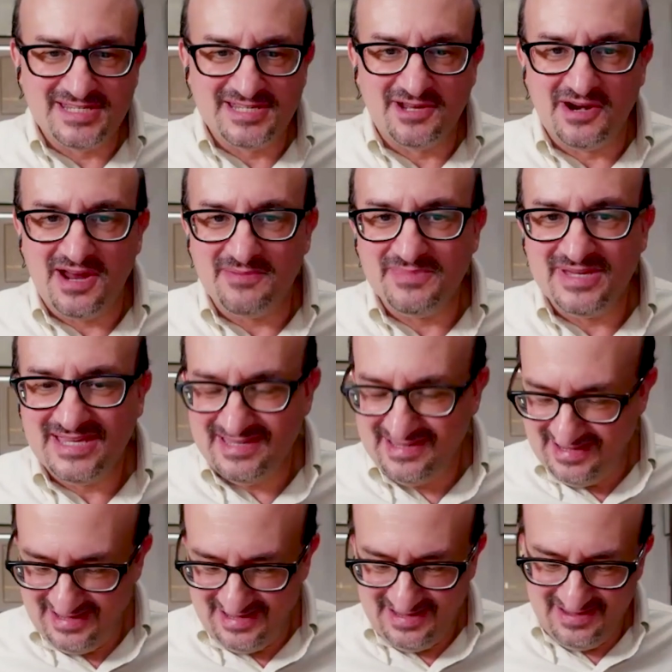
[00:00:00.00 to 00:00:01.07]

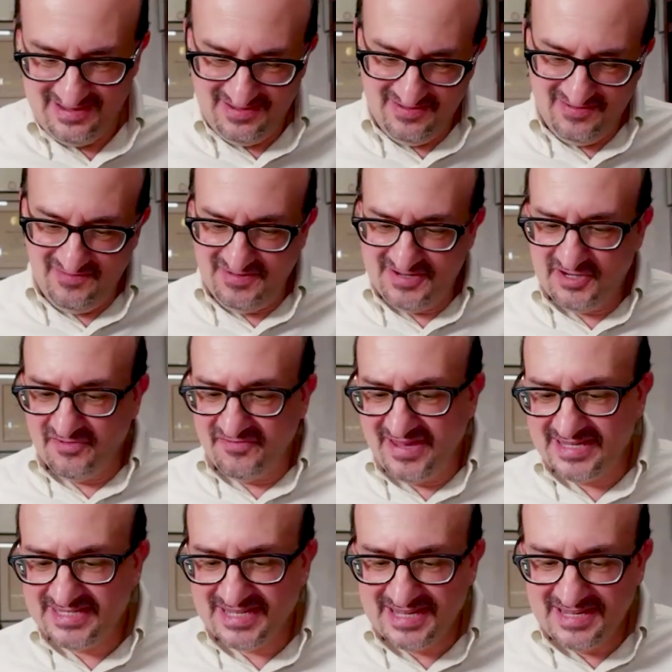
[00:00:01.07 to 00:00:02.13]
Yeremy
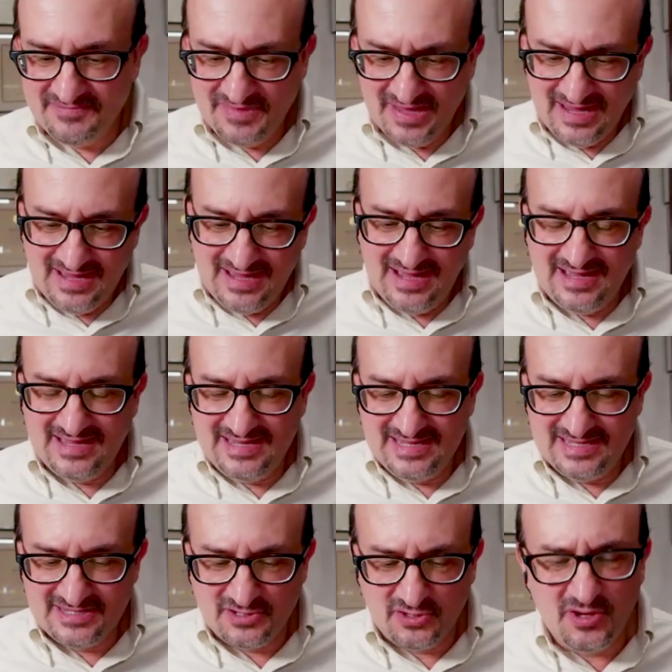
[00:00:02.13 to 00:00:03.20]
Vishnoviecki,
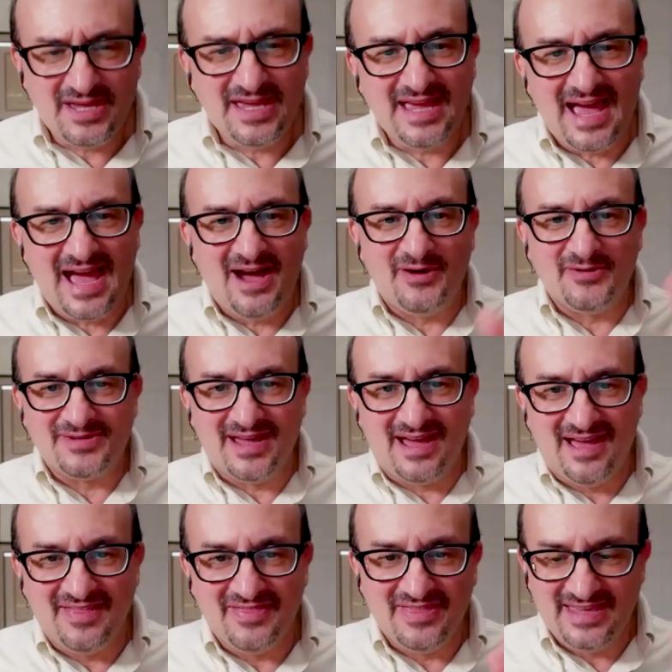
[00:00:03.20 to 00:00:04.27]
is looking out
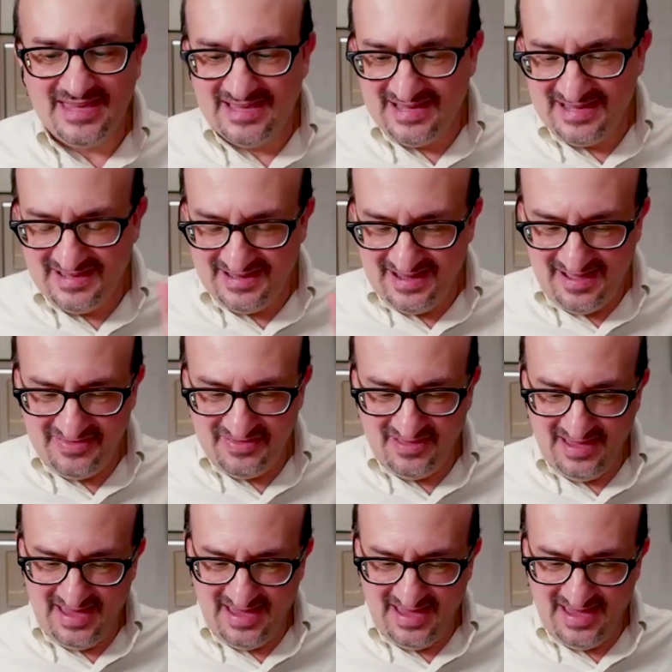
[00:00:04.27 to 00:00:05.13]
on the on the